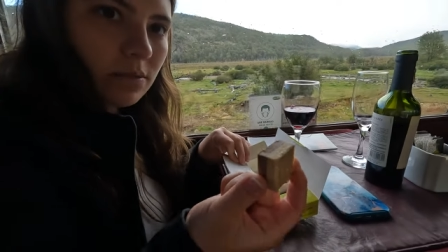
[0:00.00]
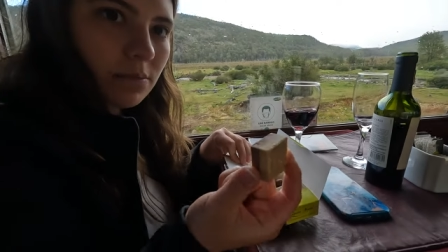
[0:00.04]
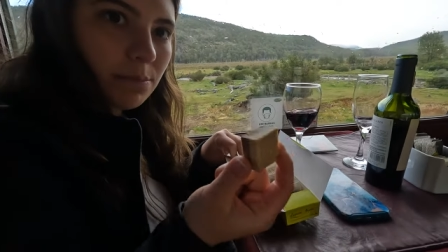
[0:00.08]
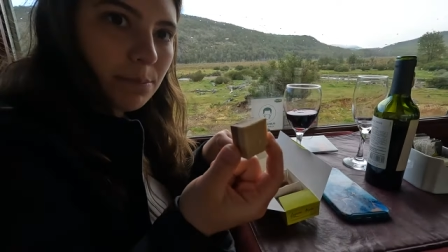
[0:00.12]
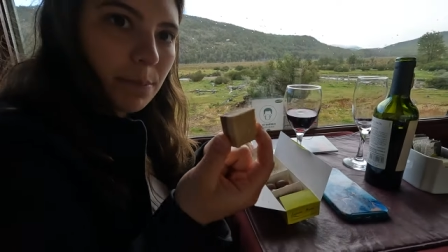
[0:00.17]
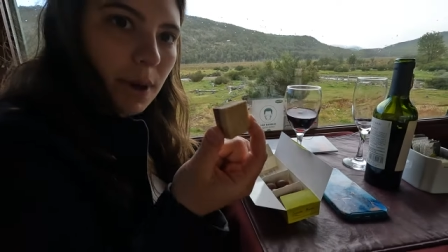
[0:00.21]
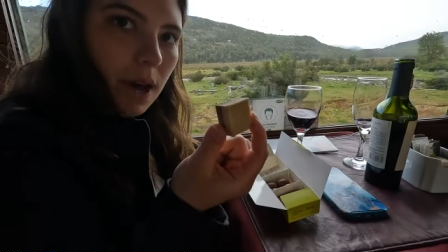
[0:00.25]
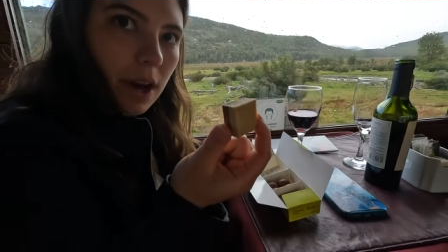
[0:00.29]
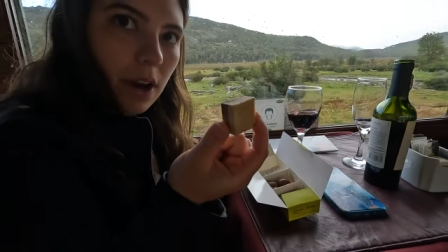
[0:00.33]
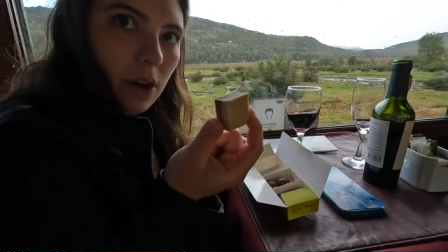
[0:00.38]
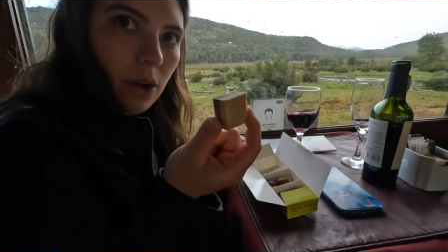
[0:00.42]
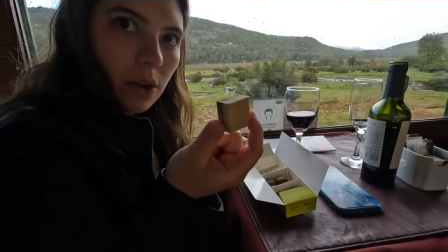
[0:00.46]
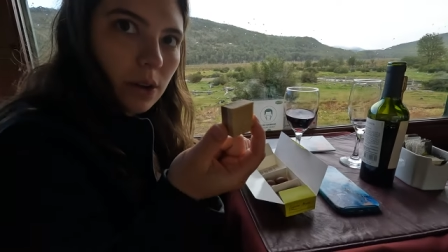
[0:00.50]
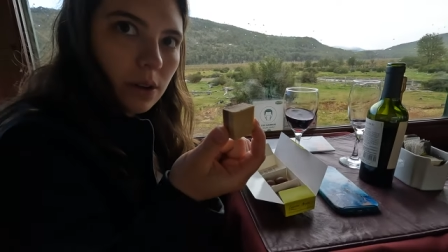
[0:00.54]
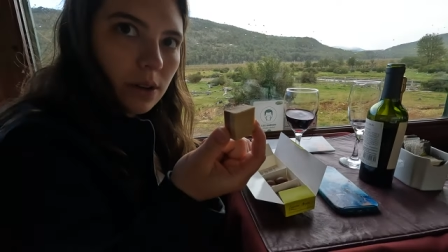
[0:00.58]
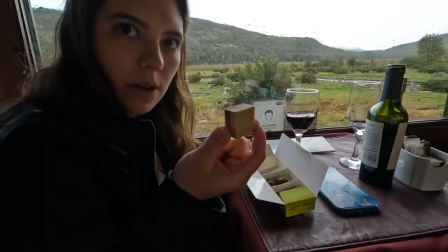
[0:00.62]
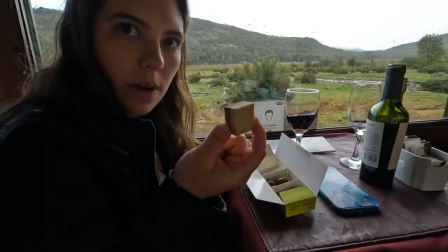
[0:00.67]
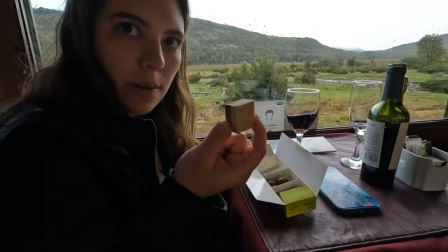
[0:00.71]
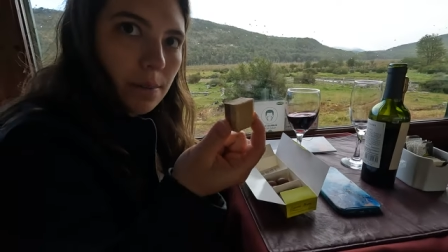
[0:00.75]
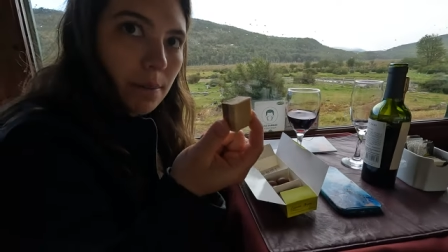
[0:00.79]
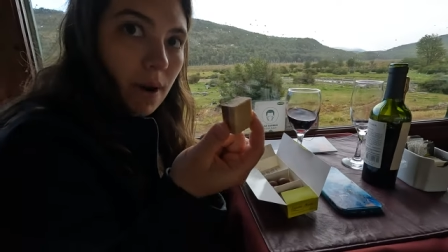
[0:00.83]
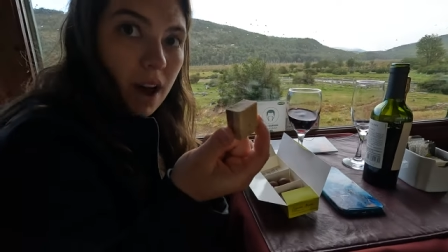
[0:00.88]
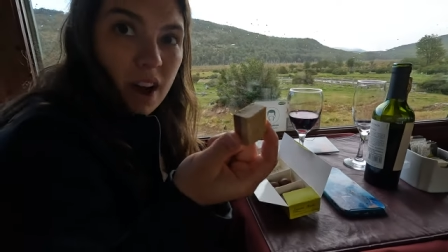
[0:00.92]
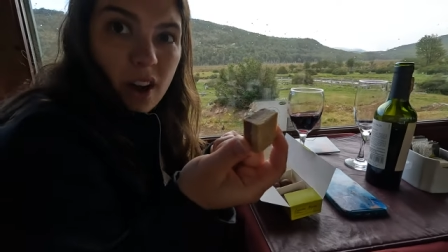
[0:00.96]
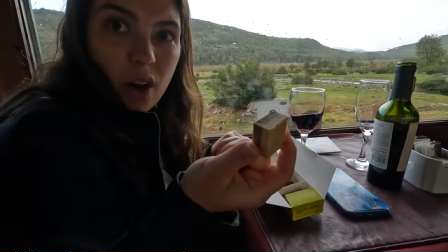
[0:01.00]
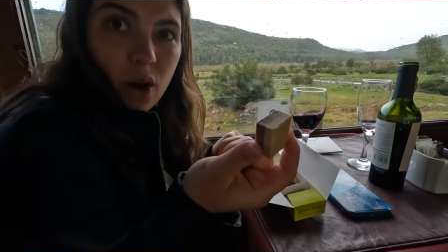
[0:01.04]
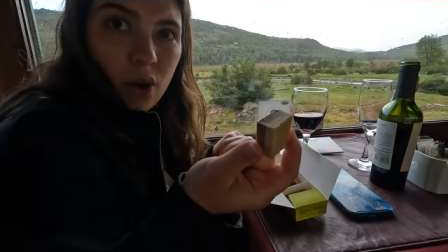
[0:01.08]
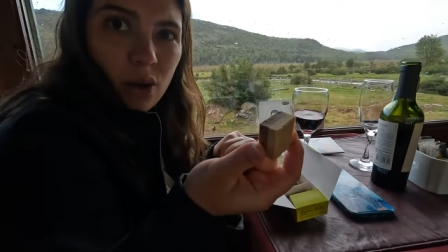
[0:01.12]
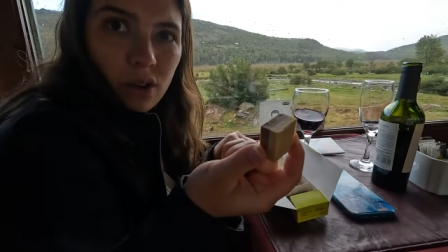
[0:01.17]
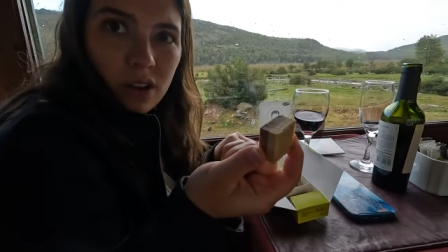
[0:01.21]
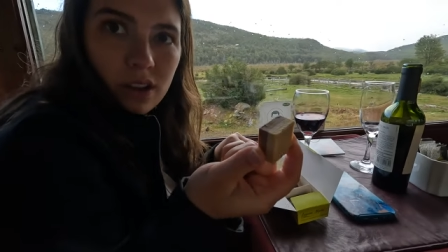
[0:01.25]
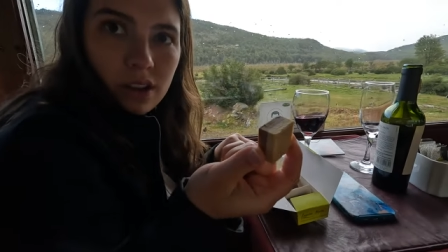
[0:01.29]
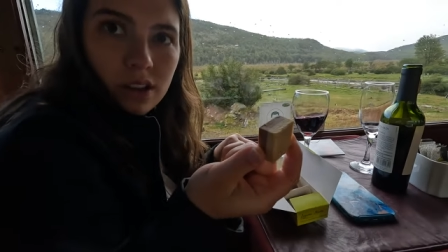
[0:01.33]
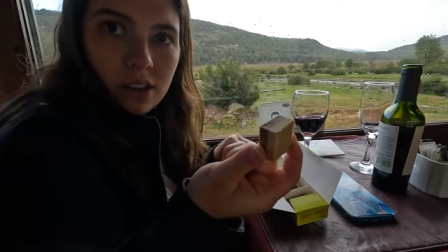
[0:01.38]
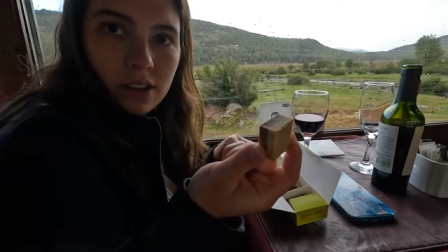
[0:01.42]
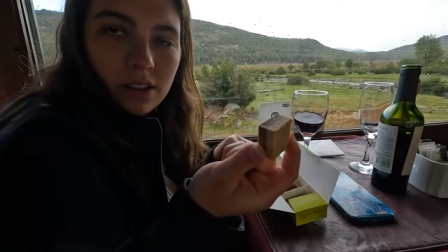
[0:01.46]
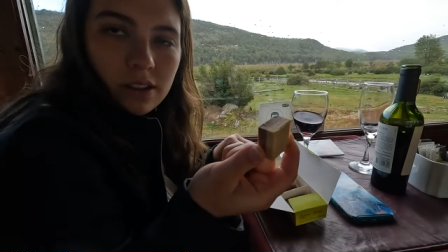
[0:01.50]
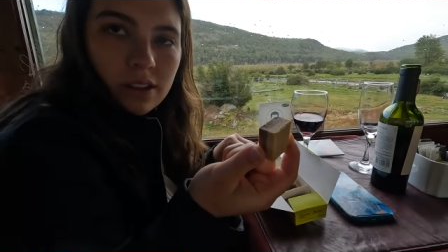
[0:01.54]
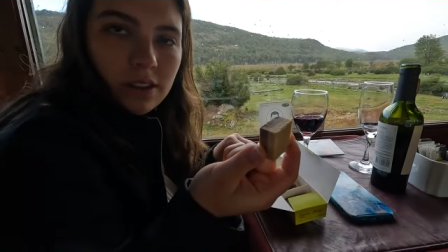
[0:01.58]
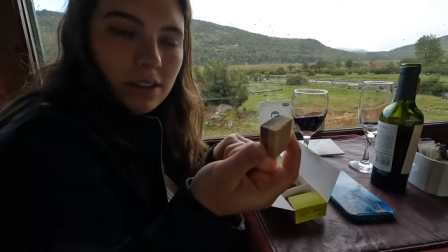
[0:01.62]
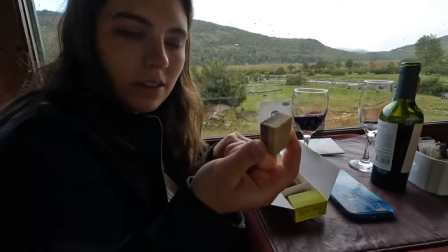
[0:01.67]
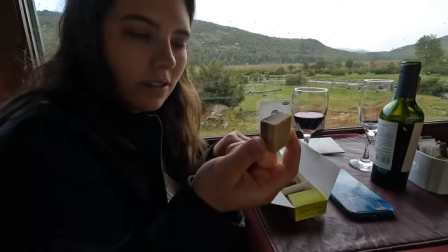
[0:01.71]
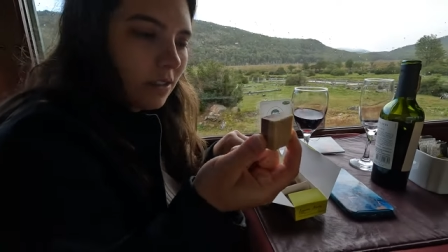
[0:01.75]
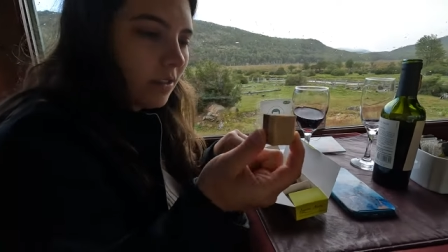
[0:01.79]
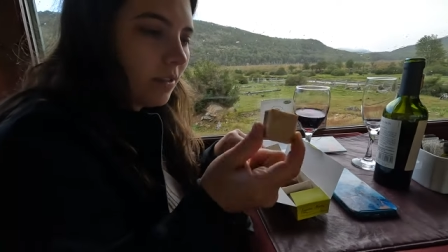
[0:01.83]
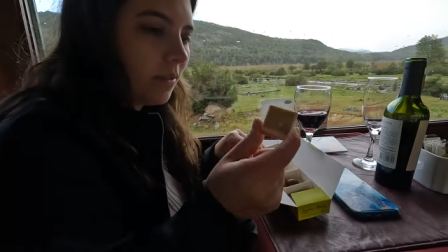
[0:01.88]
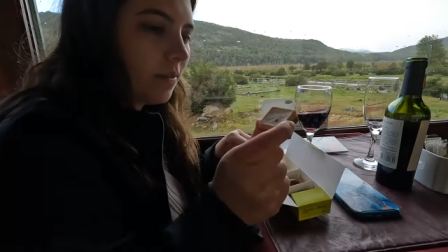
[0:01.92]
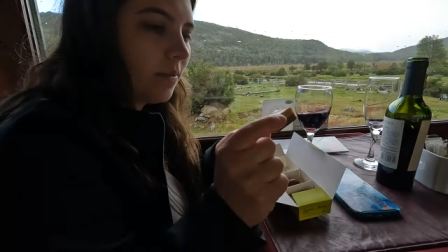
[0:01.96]
Lamero? Marroc.
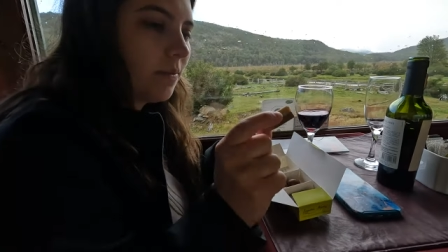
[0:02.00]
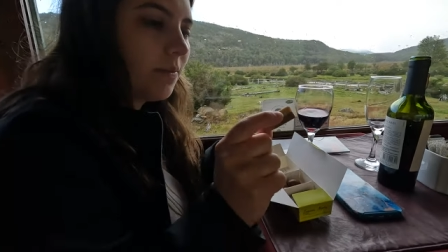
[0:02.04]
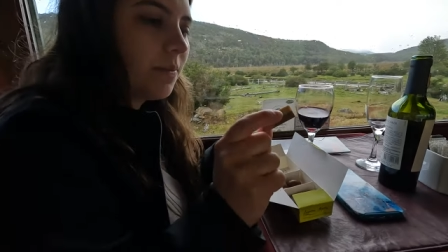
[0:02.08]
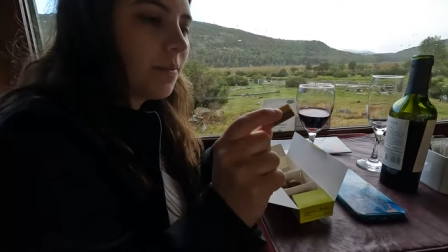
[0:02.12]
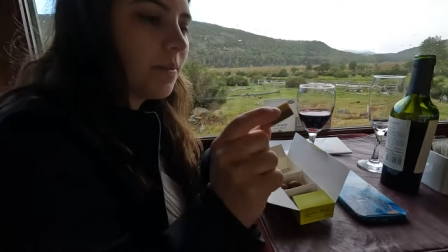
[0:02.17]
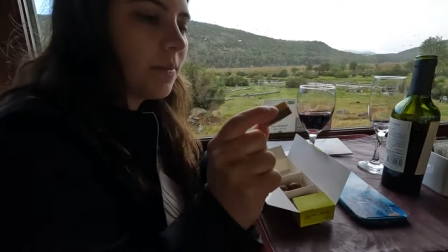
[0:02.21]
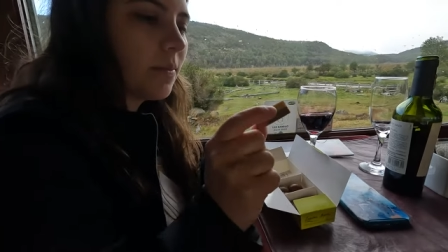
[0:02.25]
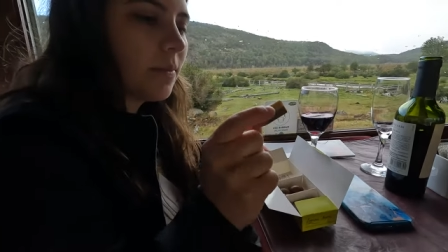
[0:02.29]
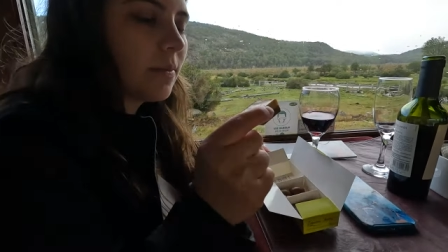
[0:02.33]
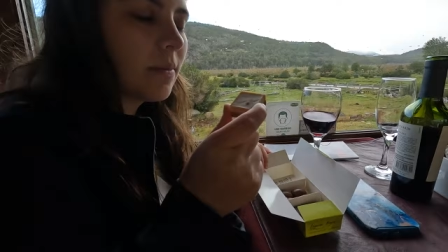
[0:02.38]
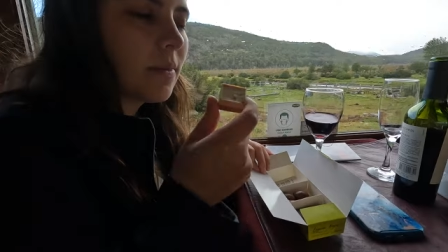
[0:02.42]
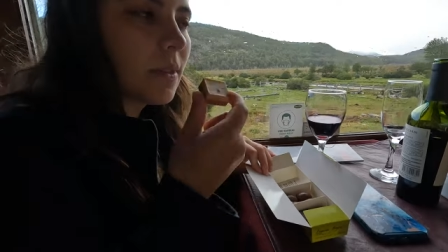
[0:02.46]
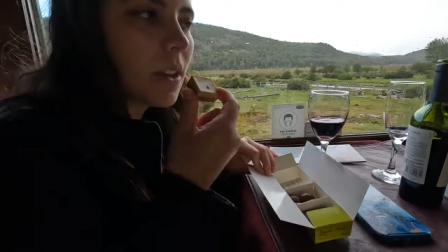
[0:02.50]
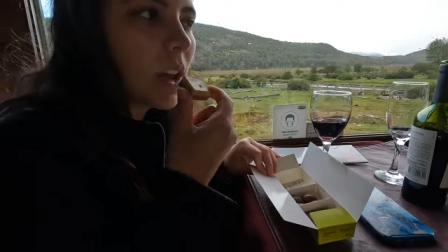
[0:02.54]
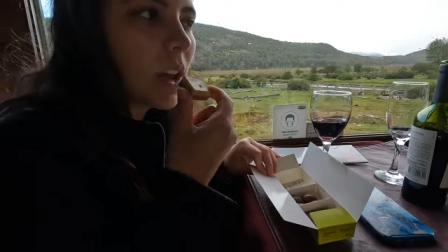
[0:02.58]
Marroc? Okay.